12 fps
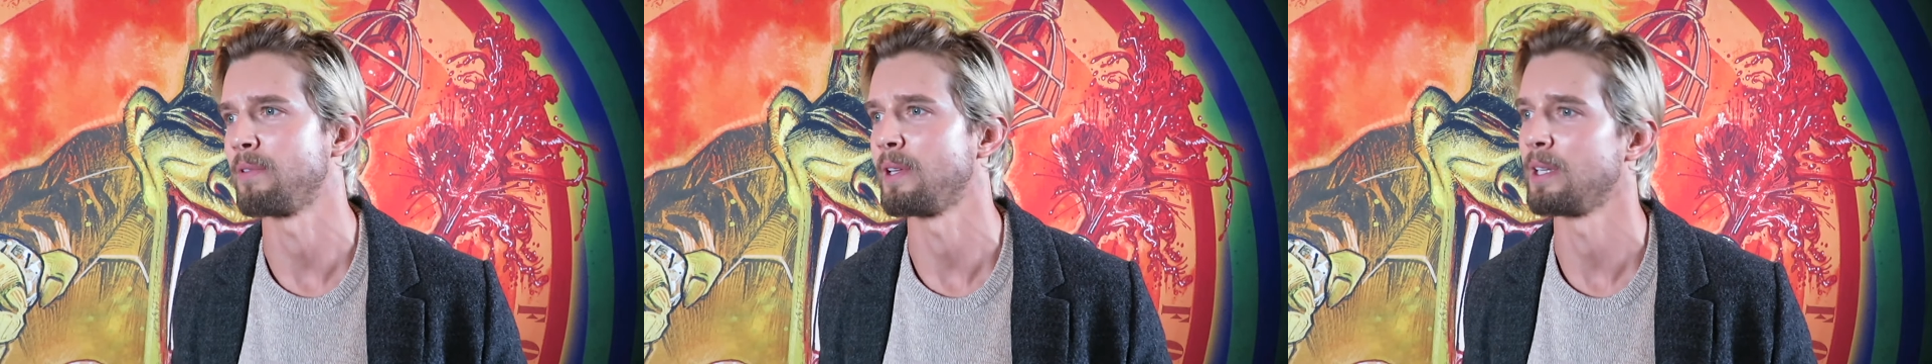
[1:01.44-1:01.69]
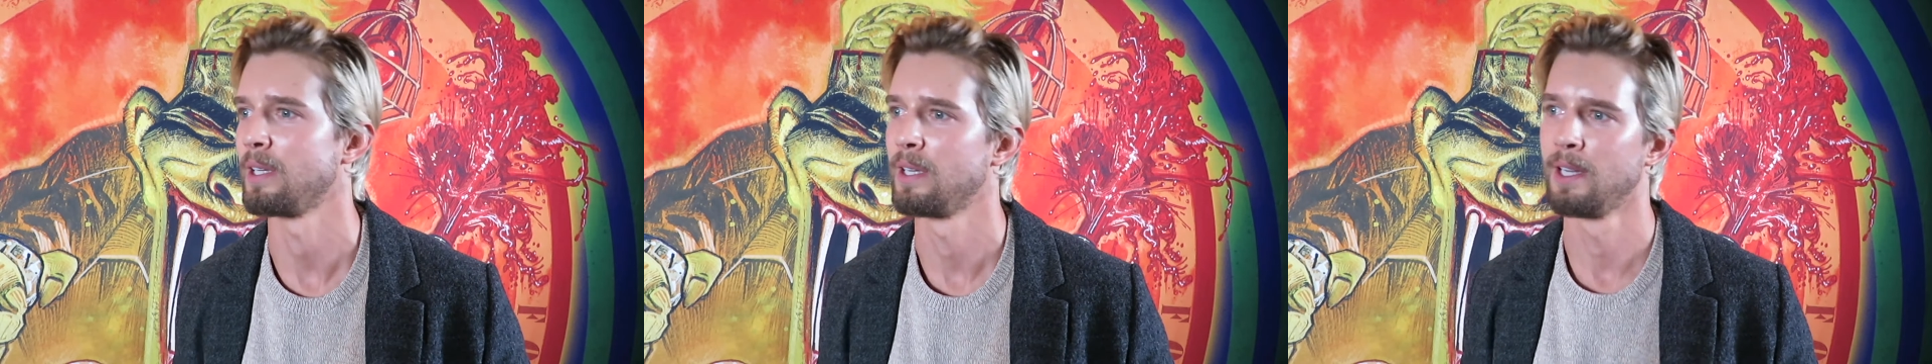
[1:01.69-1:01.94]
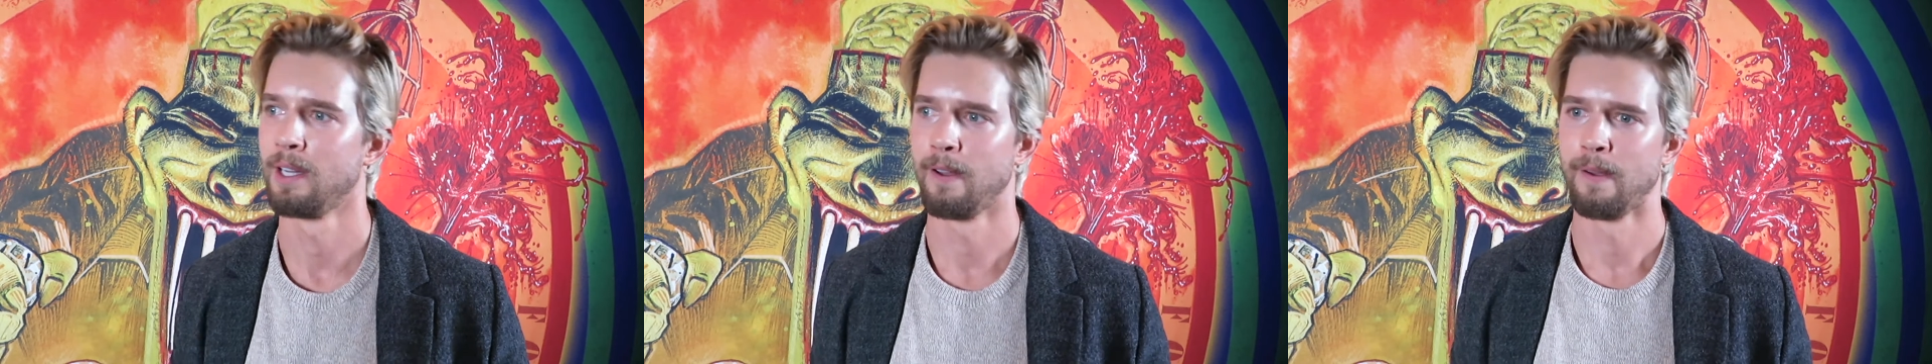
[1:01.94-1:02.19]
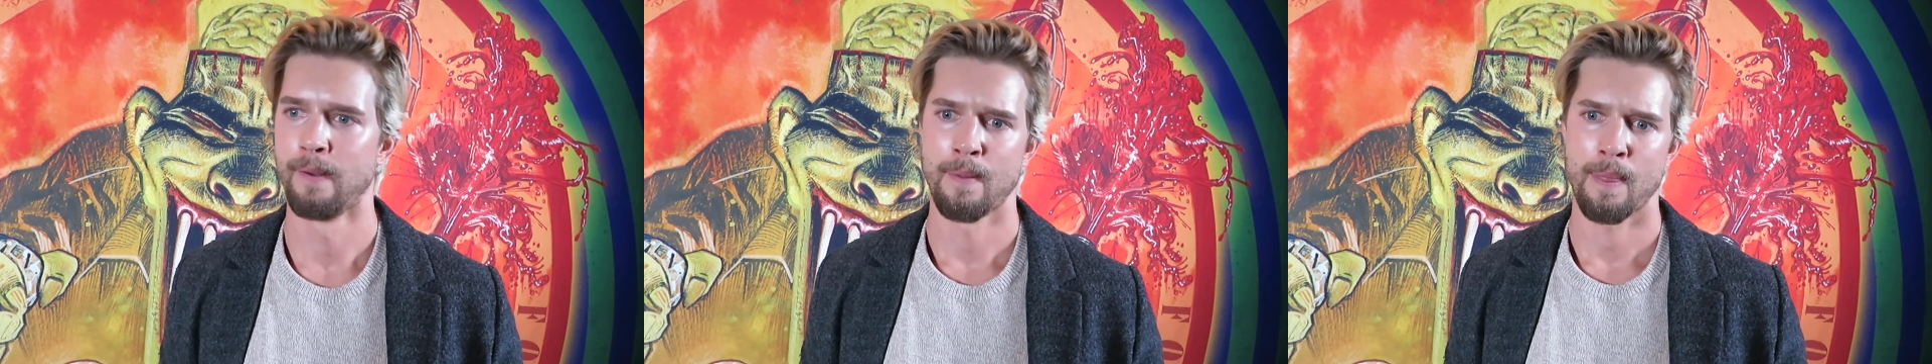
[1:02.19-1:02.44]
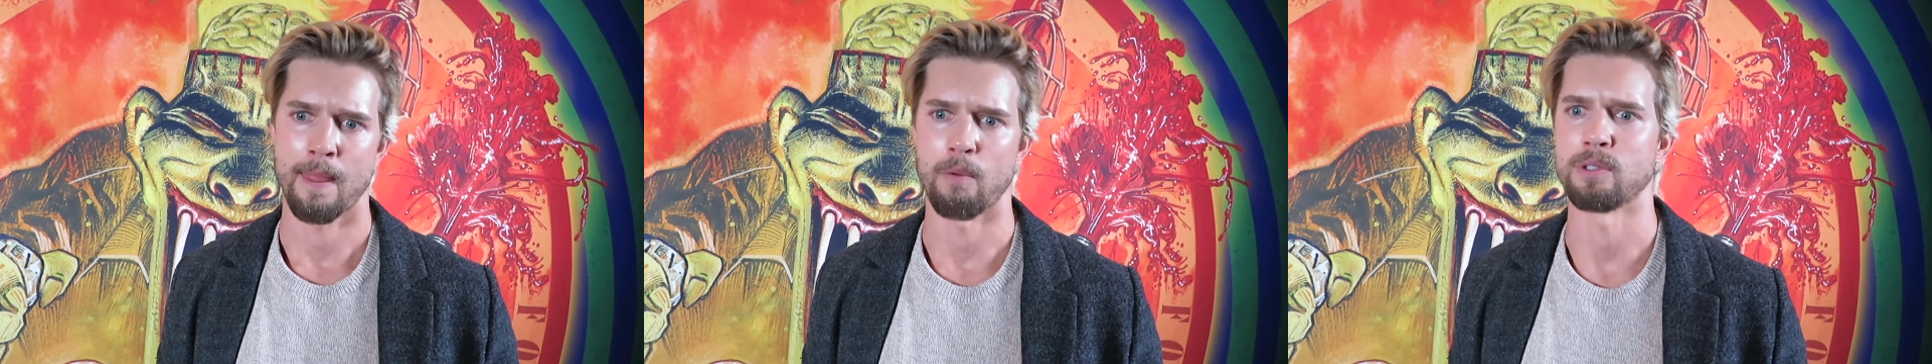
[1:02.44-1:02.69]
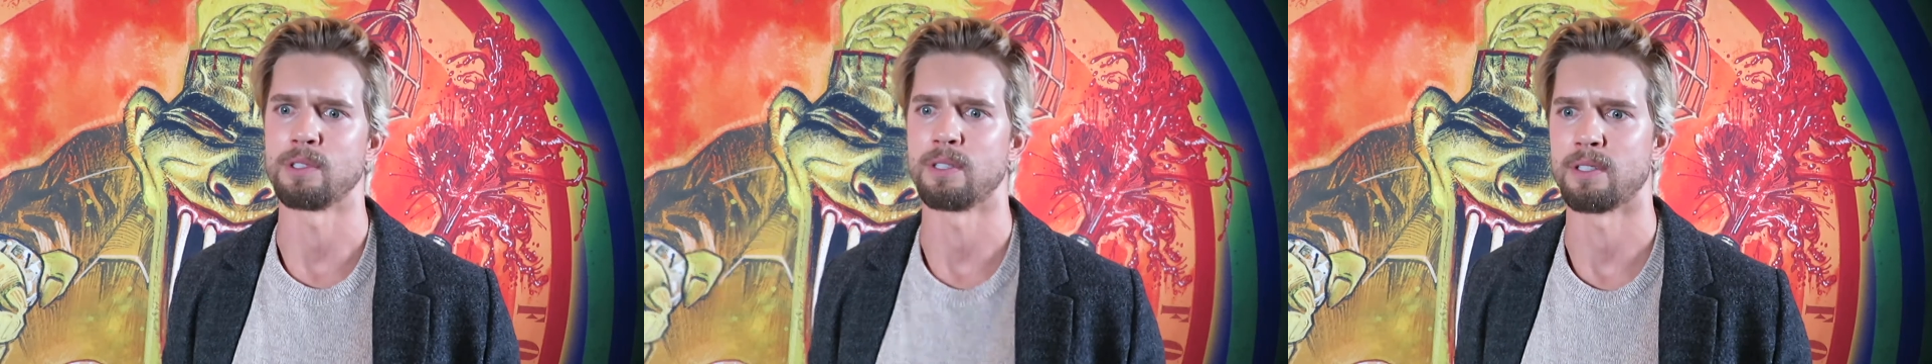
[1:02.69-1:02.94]
that
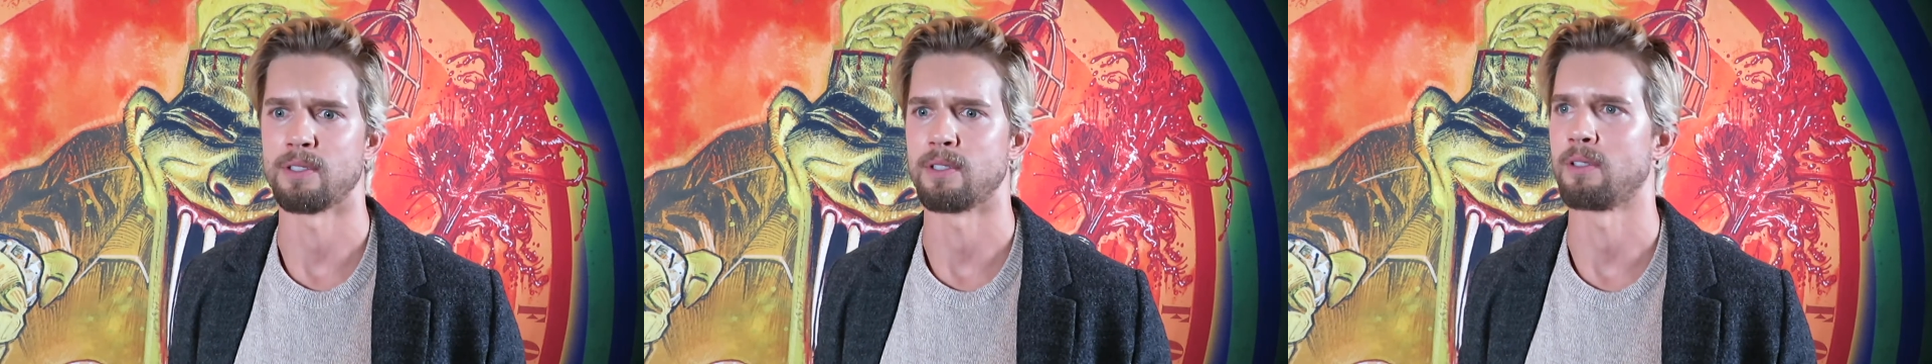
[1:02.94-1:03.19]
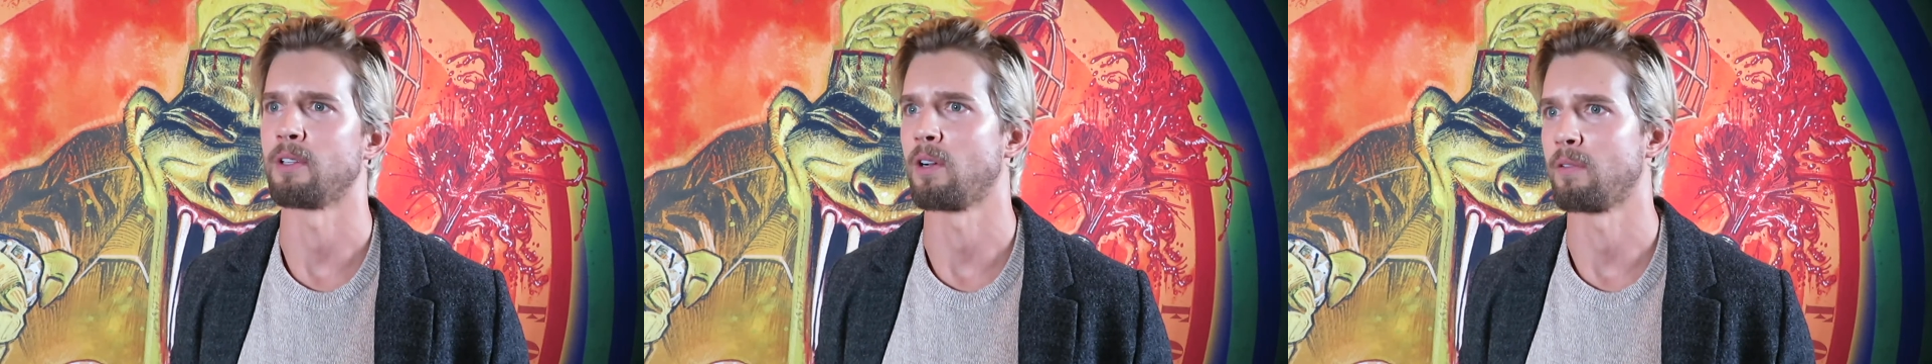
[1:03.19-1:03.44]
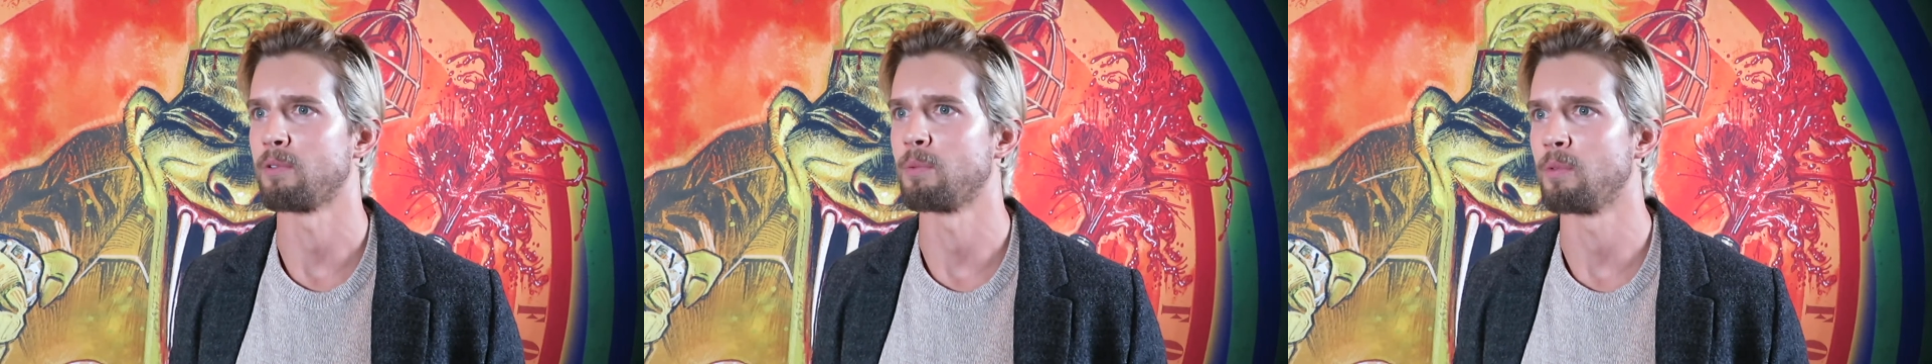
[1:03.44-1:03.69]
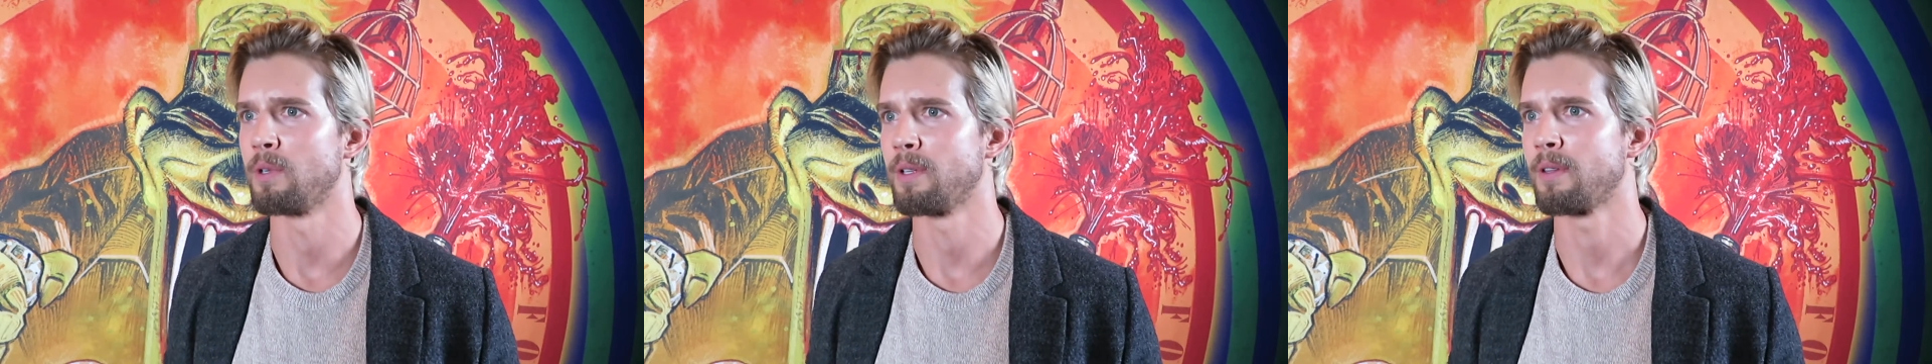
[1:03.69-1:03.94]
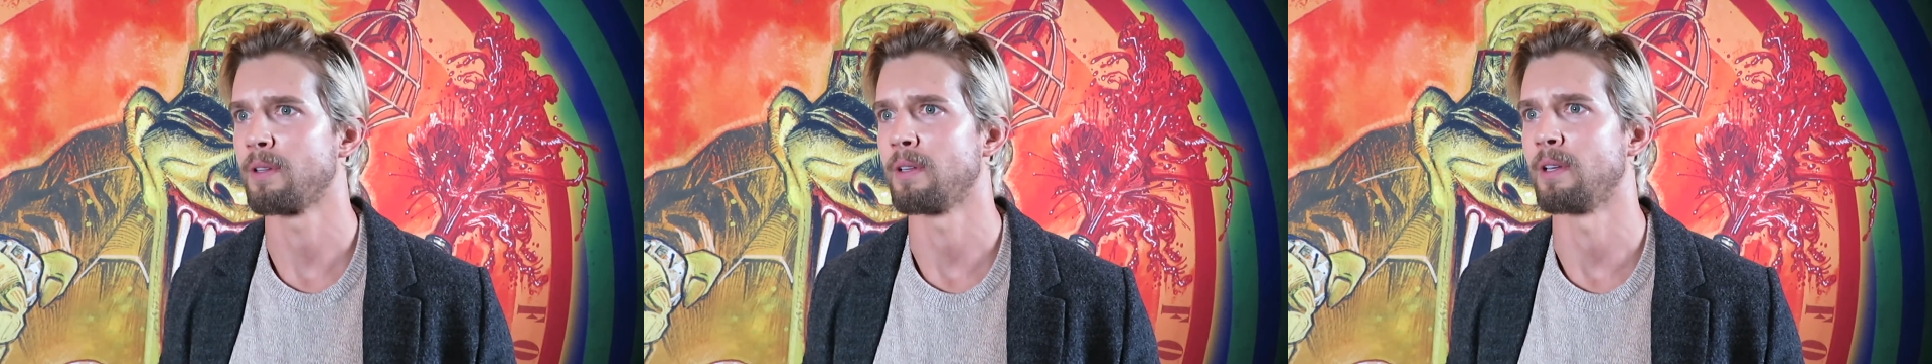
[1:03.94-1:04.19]
wasn't necessarily comfortable with